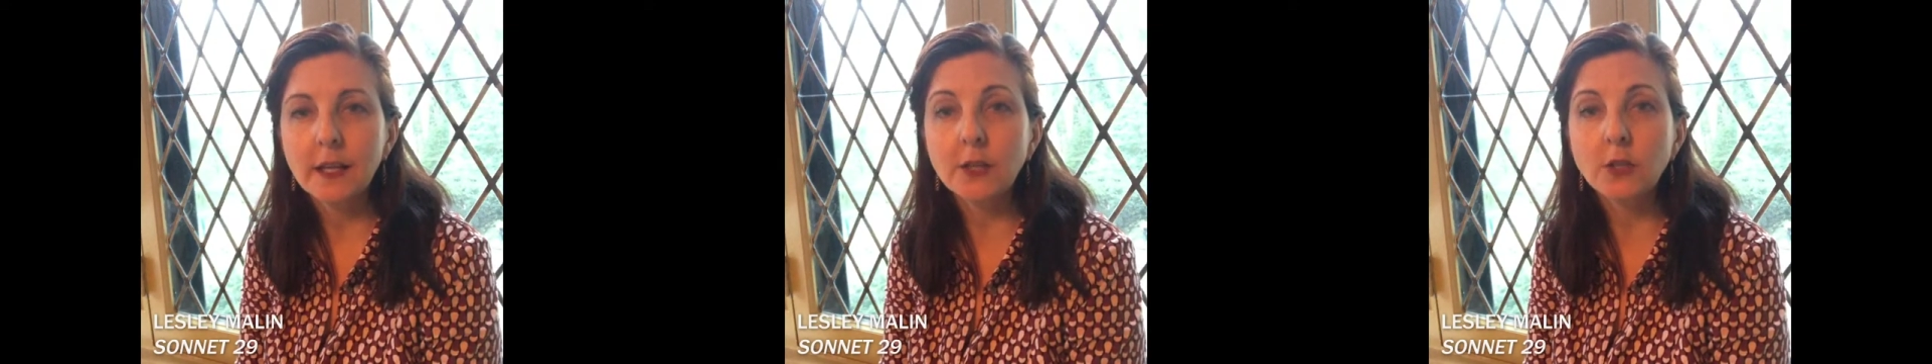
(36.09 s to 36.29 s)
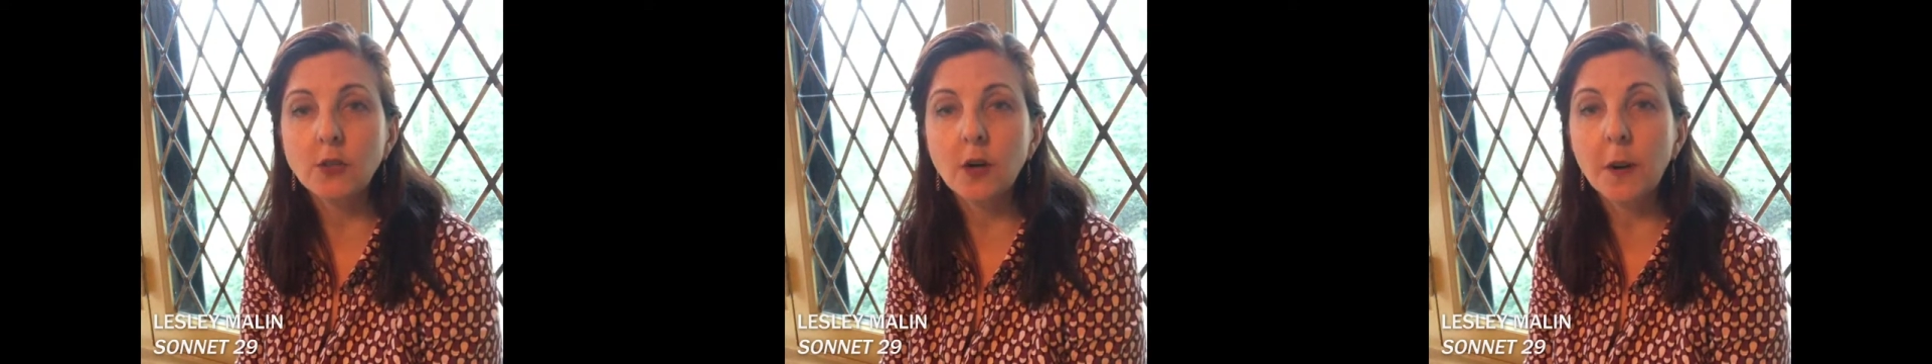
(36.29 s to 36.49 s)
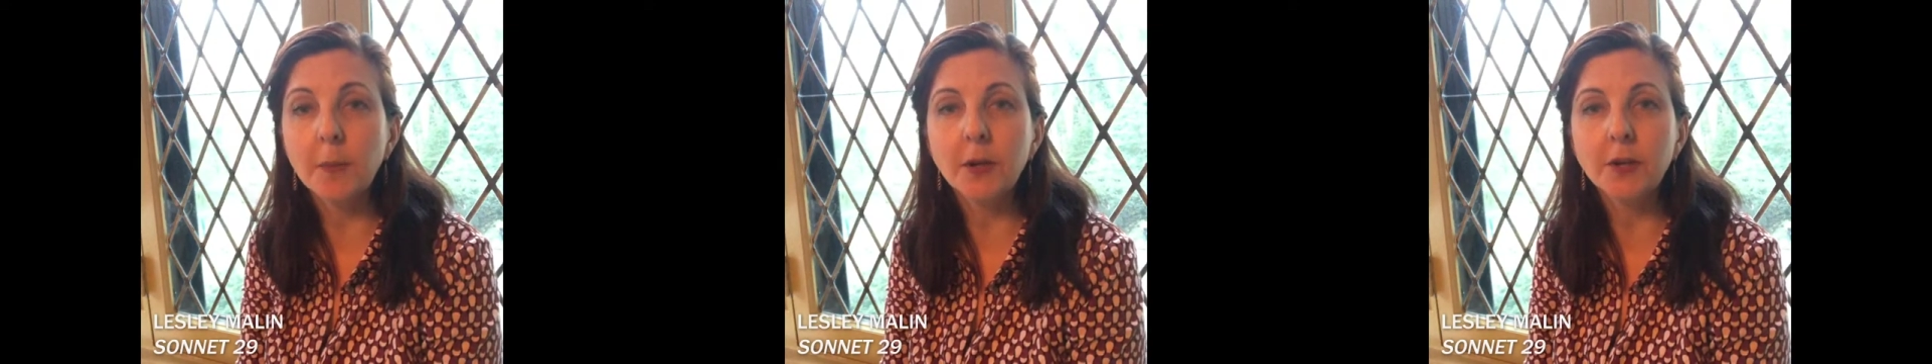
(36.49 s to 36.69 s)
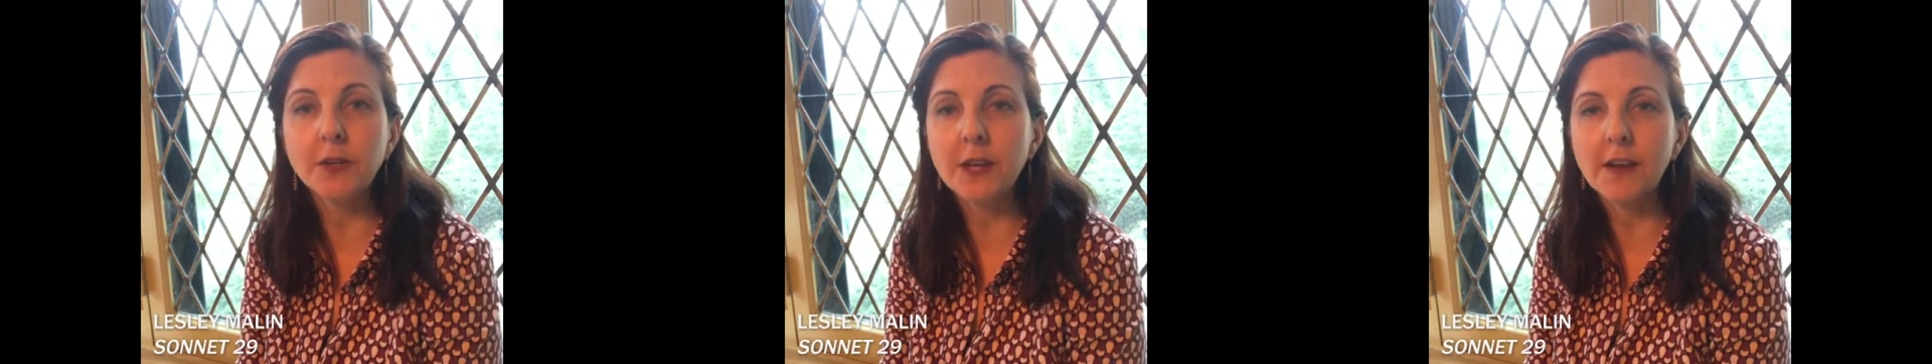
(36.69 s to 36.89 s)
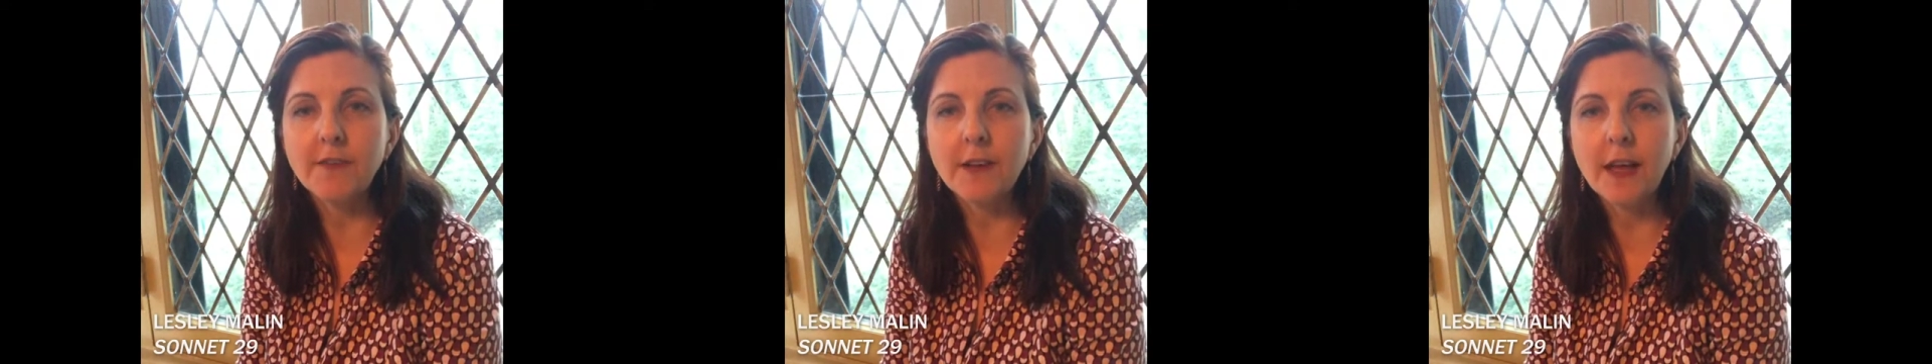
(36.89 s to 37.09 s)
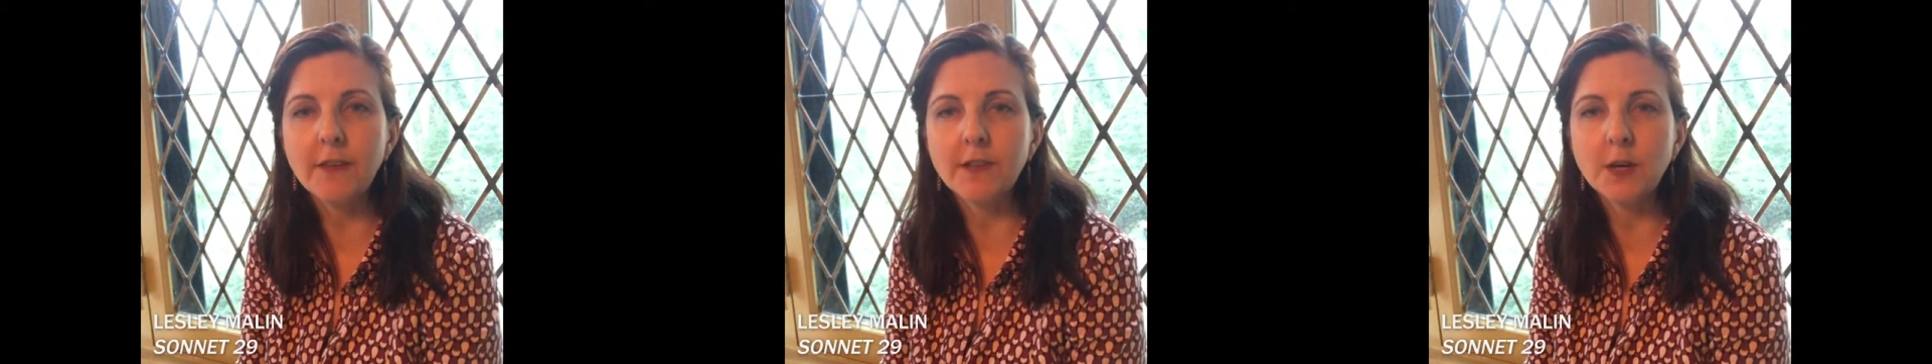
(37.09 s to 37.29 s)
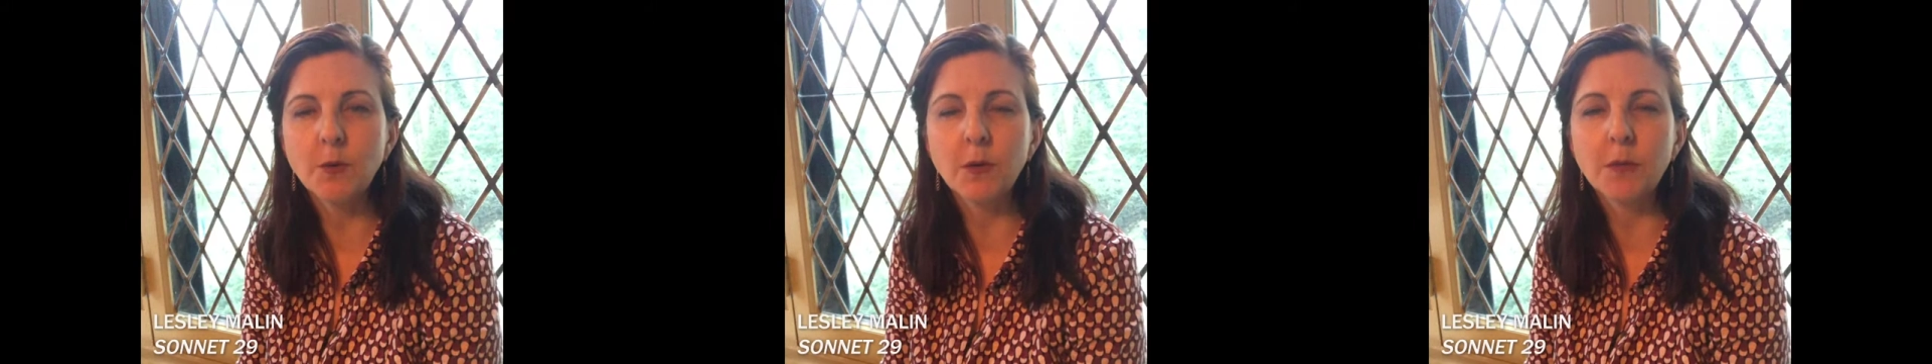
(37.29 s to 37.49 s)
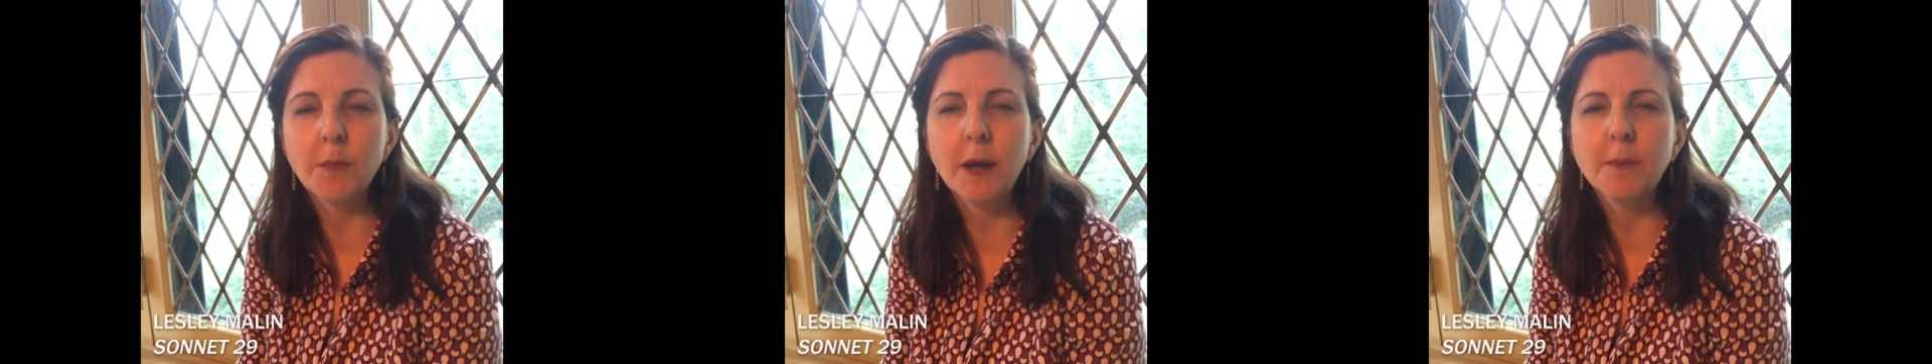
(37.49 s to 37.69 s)
and trouble deaf
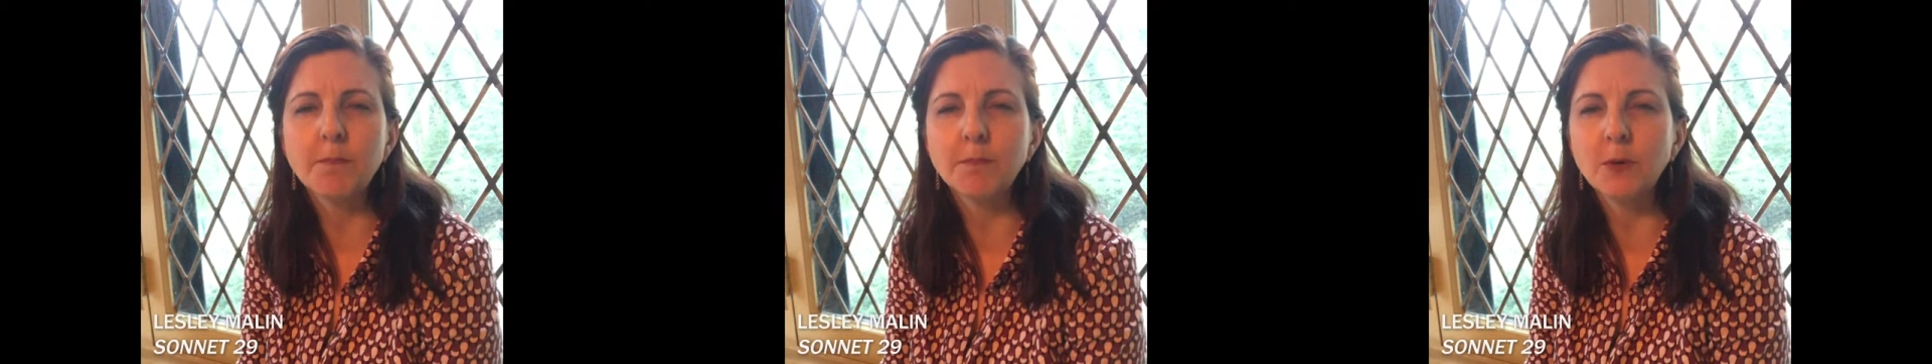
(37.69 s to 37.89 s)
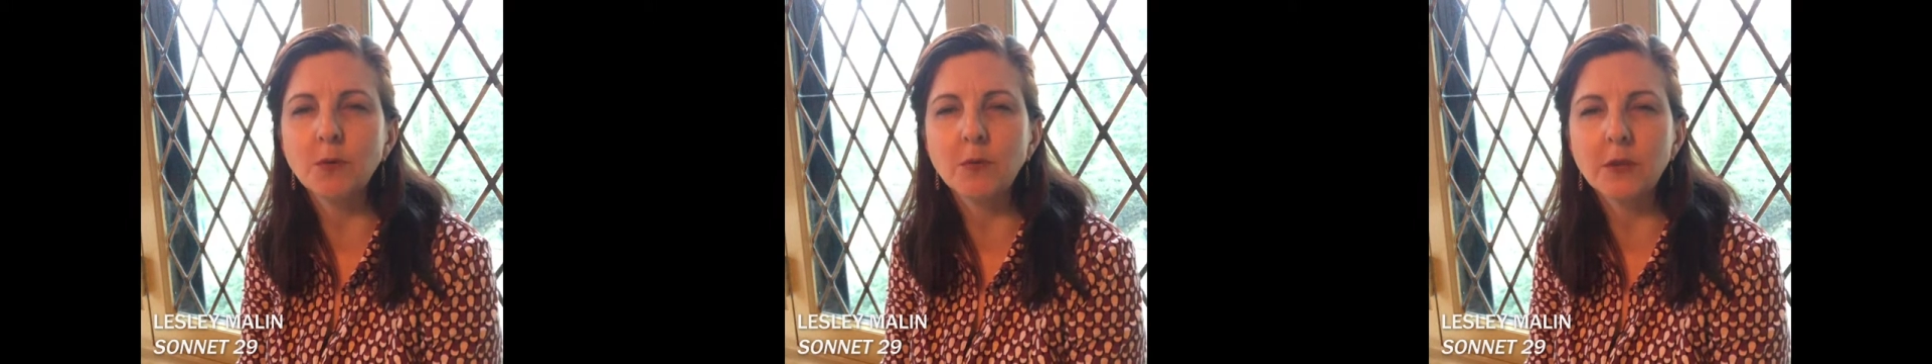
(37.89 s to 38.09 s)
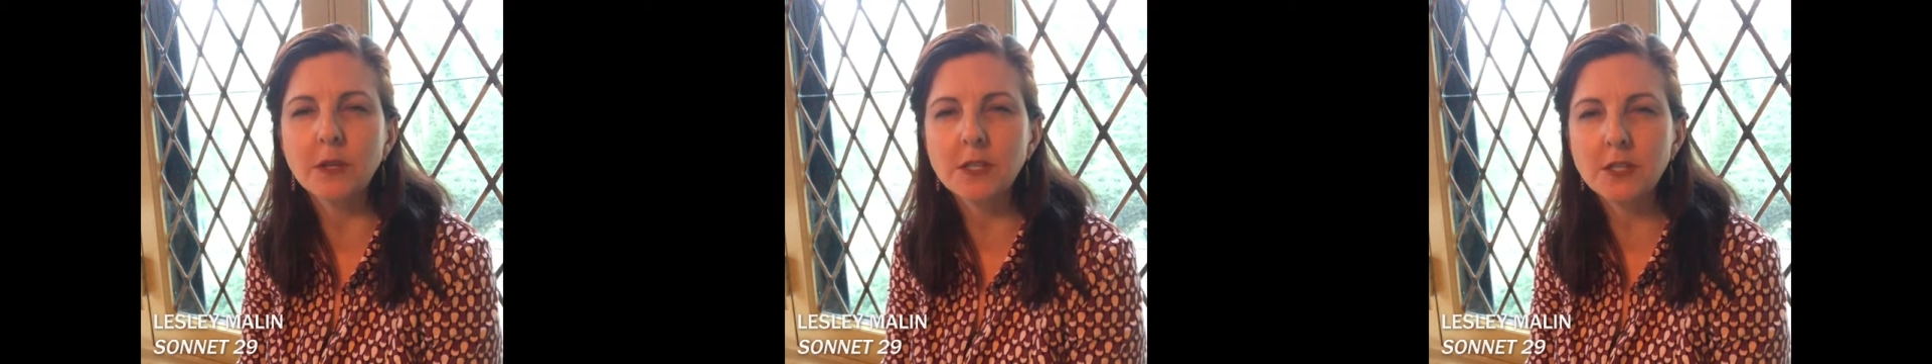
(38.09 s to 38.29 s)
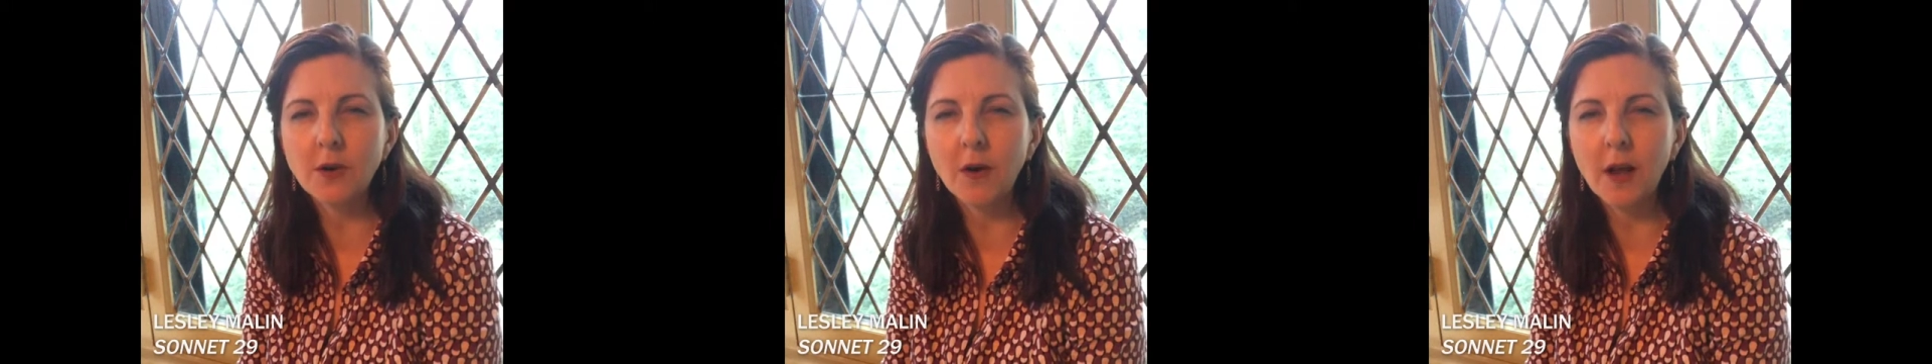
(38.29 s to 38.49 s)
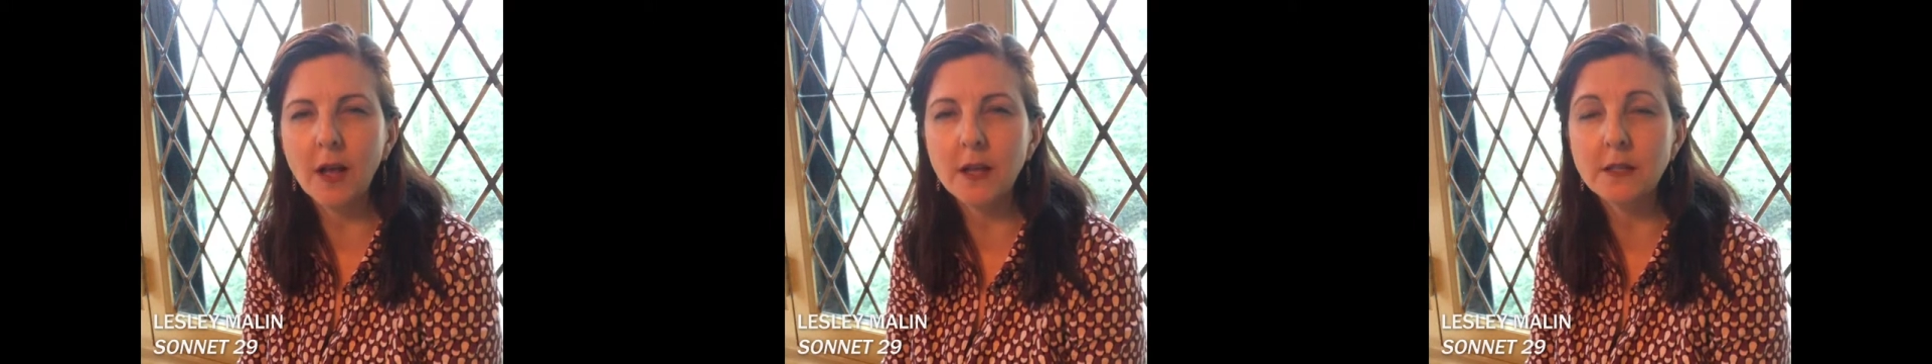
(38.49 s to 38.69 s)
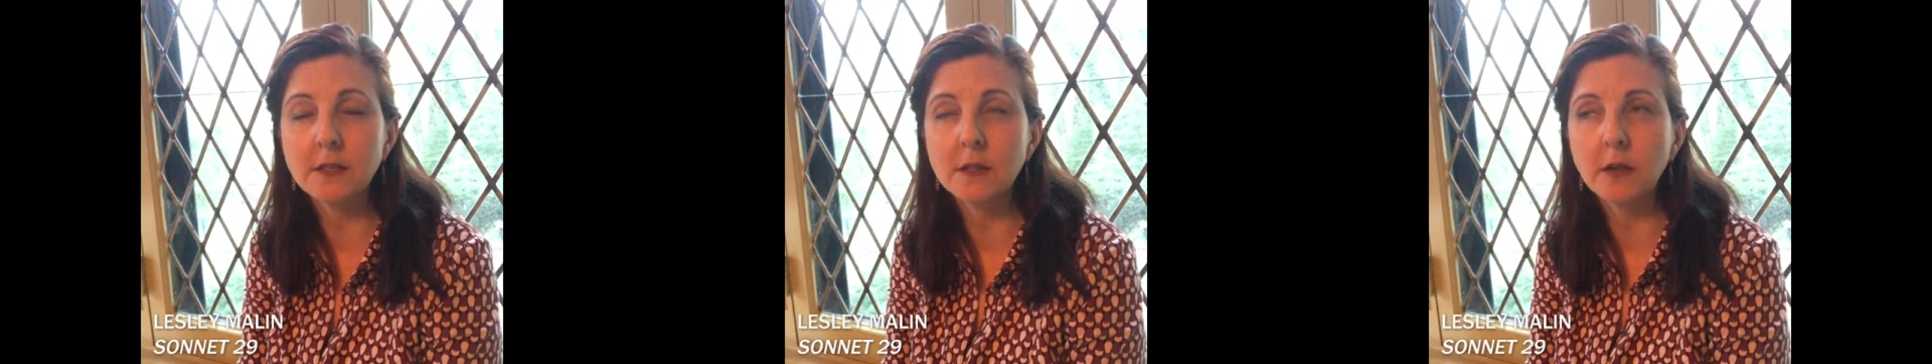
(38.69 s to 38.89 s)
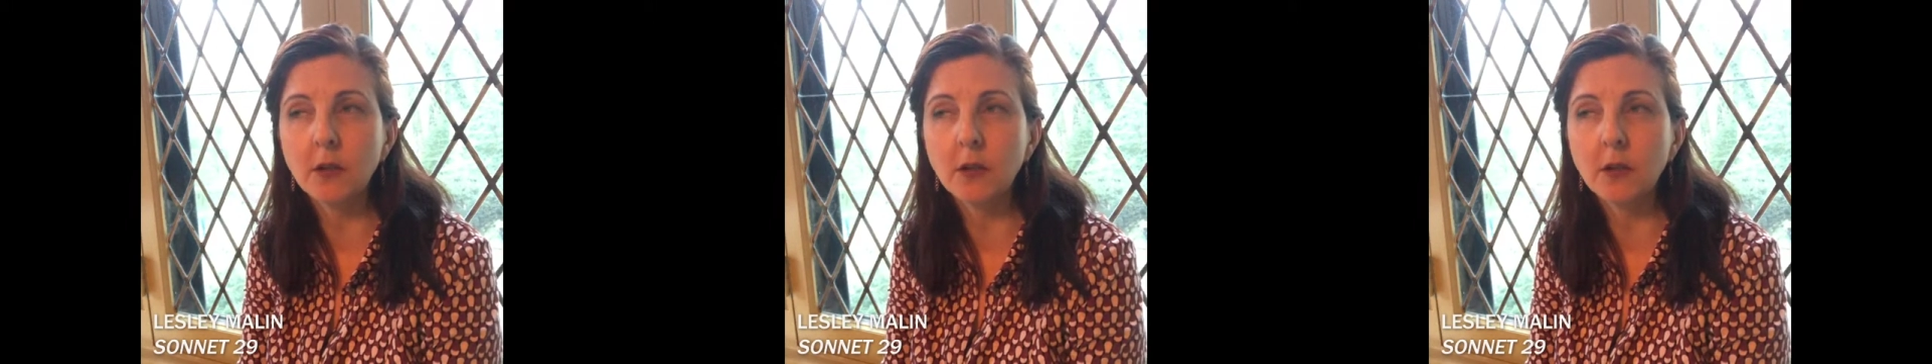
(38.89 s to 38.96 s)
heaven with my bootless cries,